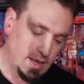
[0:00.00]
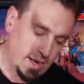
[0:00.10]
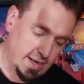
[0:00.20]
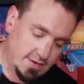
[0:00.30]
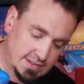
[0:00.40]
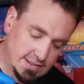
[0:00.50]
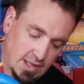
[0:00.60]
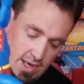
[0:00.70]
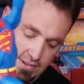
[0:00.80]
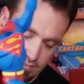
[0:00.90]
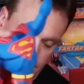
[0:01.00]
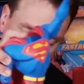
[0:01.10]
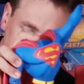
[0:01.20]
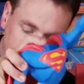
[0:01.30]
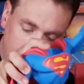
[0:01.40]
and it slots right
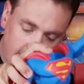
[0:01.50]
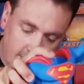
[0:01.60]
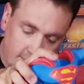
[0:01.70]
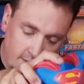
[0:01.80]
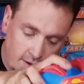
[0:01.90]
into here,